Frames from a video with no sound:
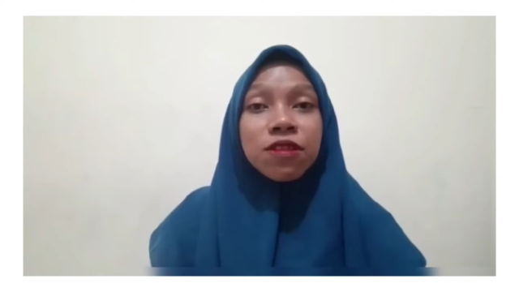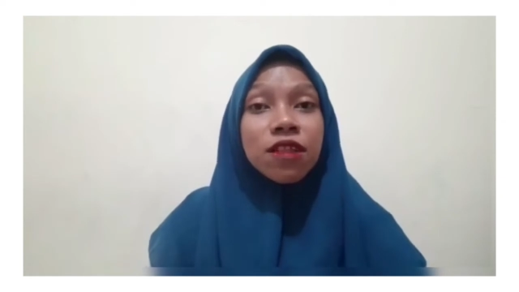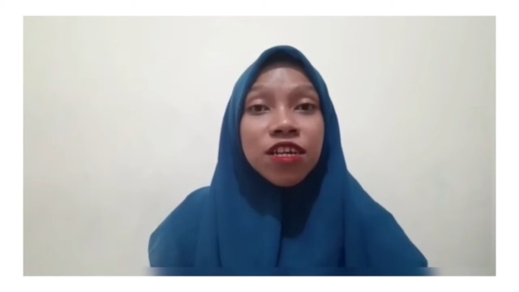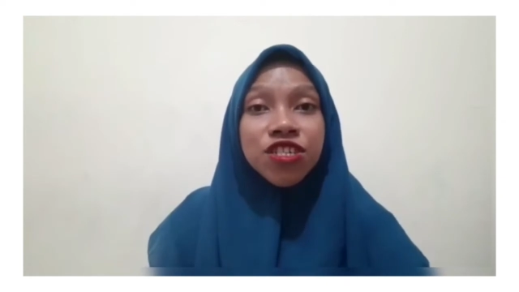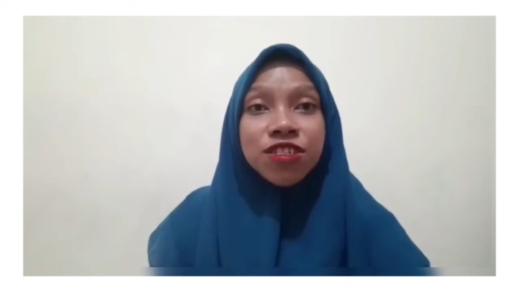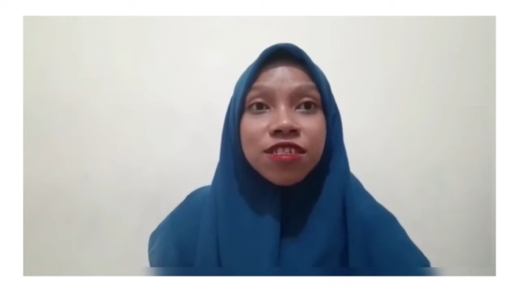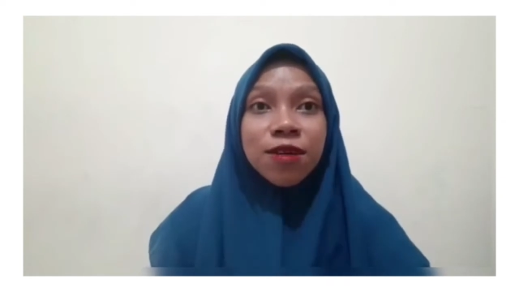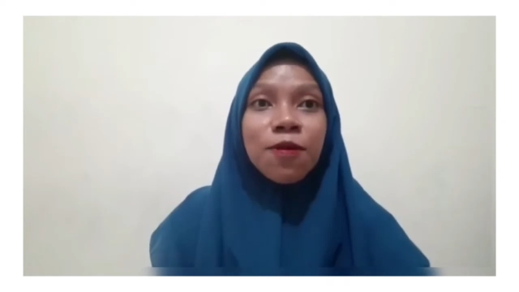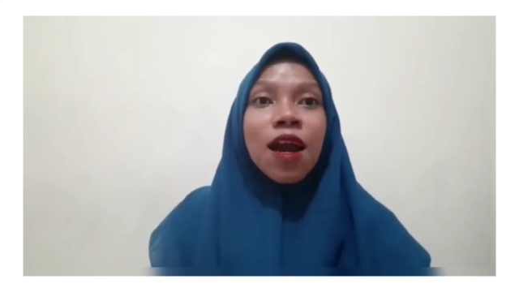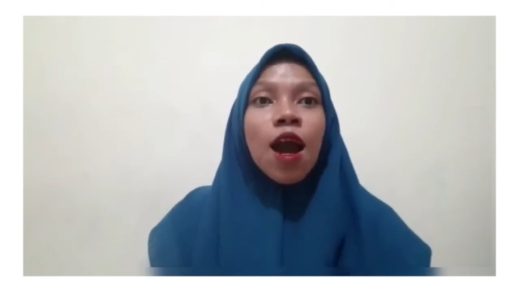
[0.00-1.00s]

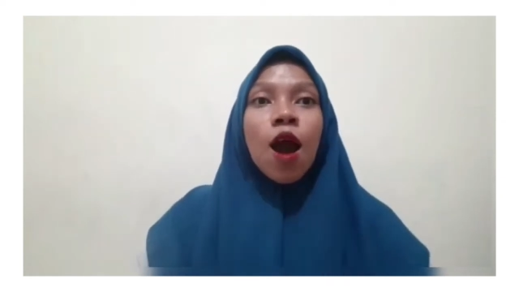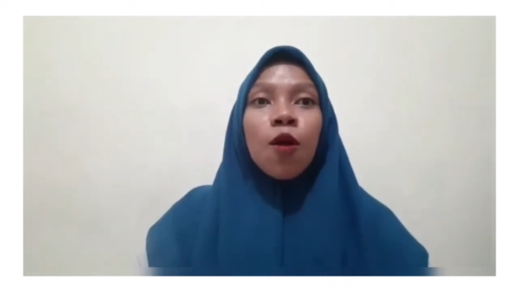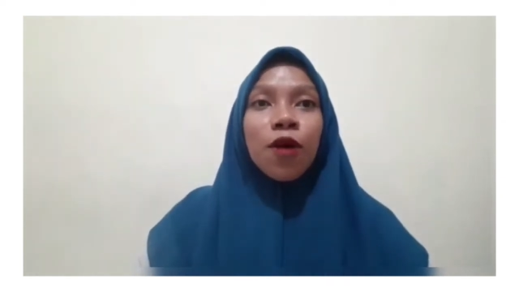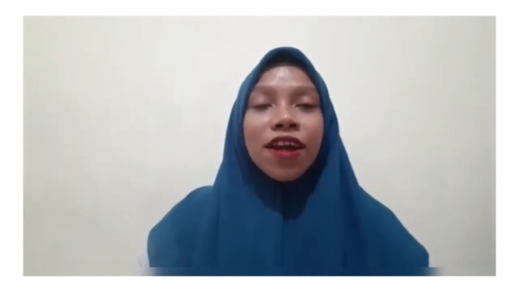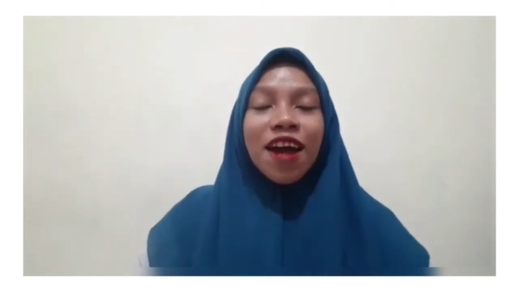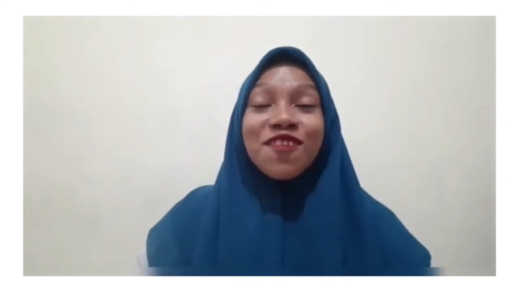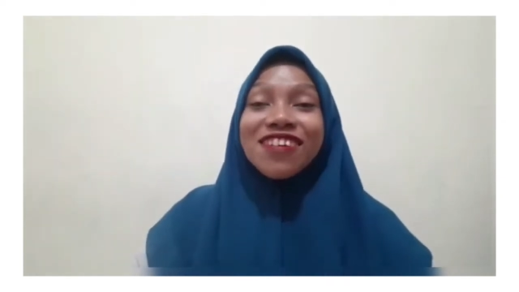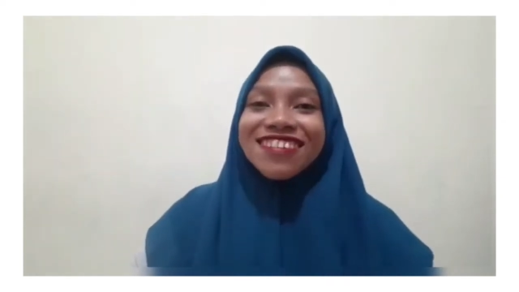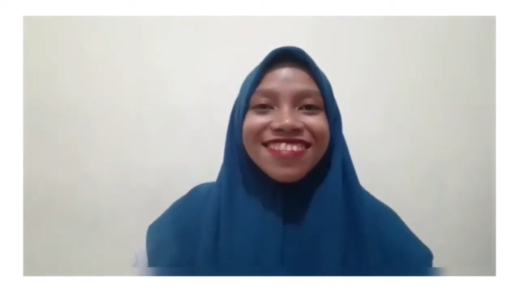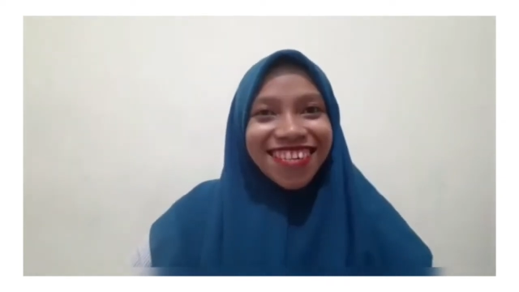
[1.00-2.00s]
relationship, why are
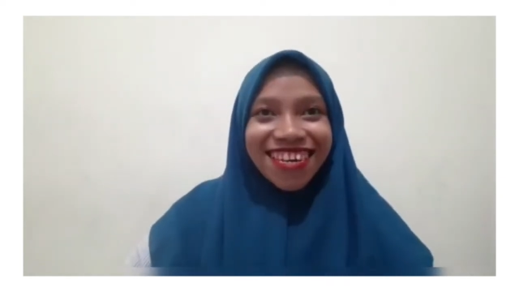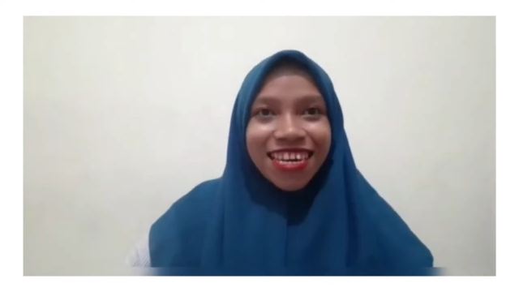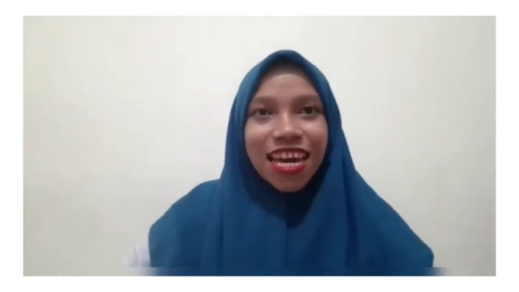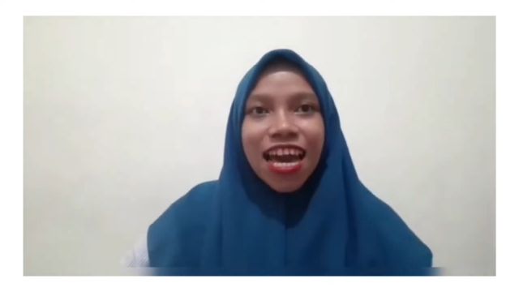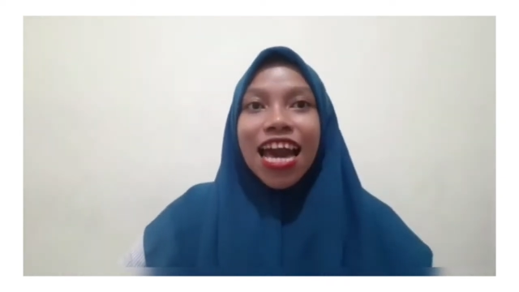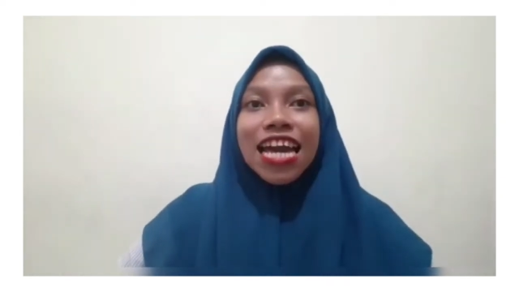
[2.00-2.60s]
wages sticky.